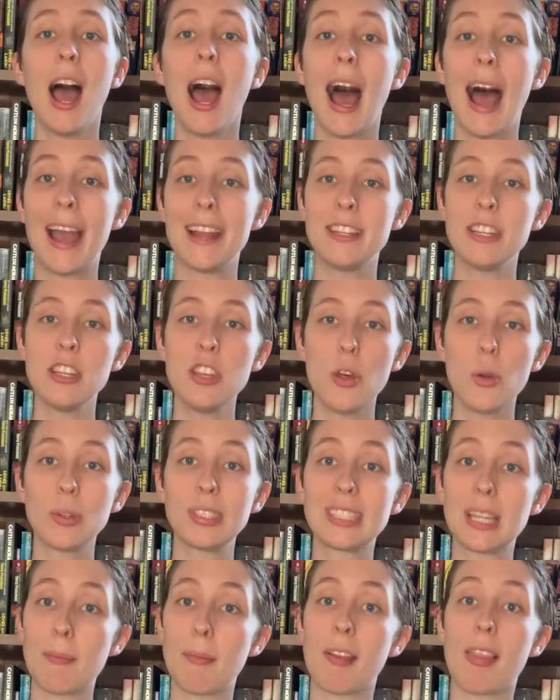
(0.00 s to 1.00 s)
I did notice
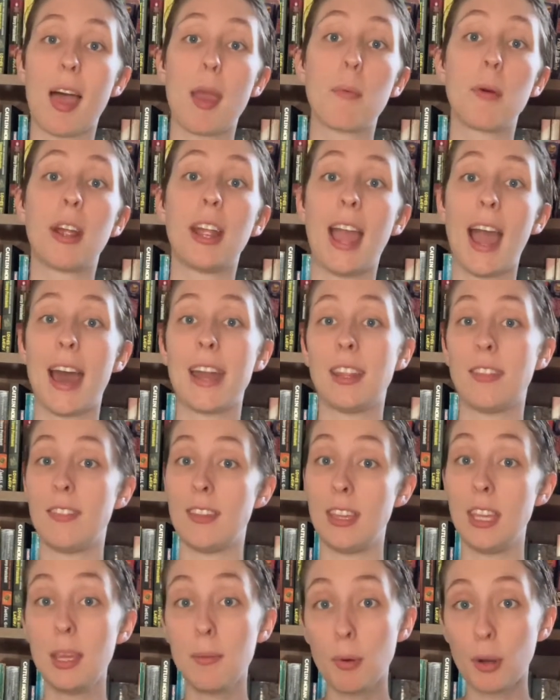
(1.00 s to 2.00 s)
that my library added the
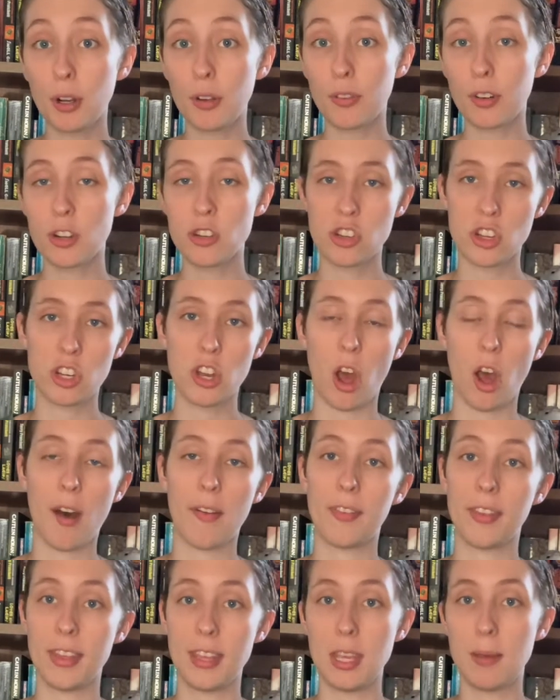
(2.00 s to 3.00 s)
ebook version on
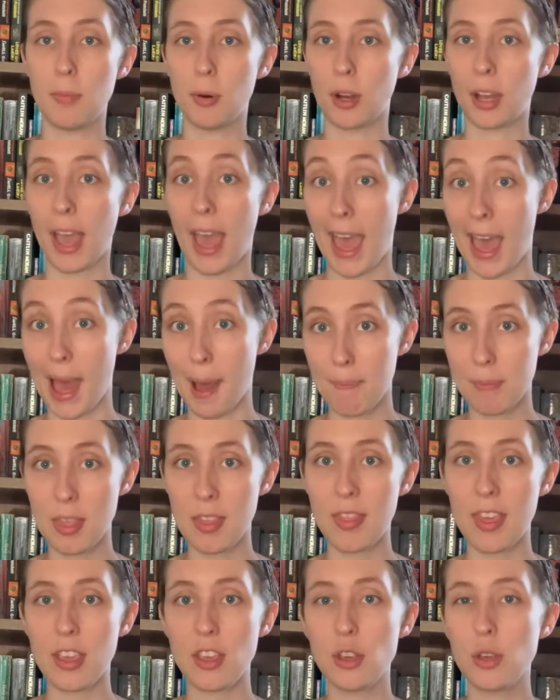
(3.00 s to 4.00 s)
the ebook app that
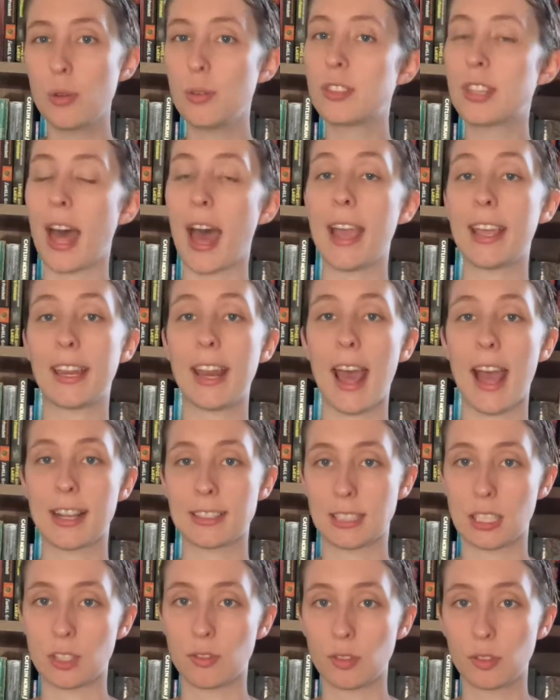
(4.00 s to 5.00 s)
they use that I can
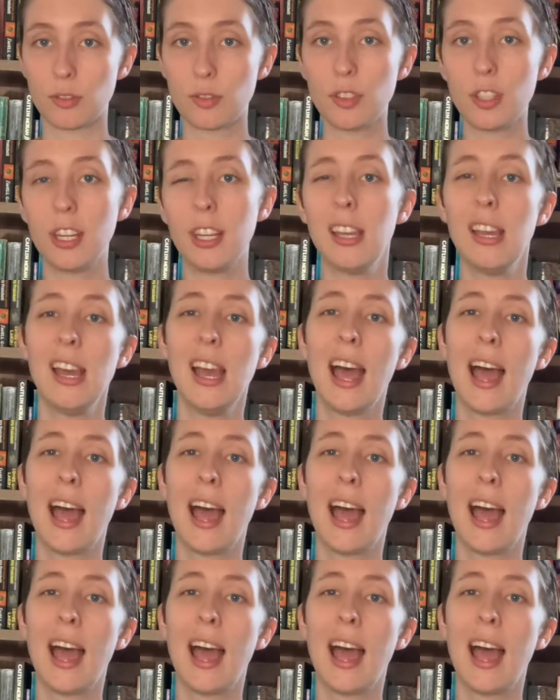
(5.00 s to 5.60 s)
access for free.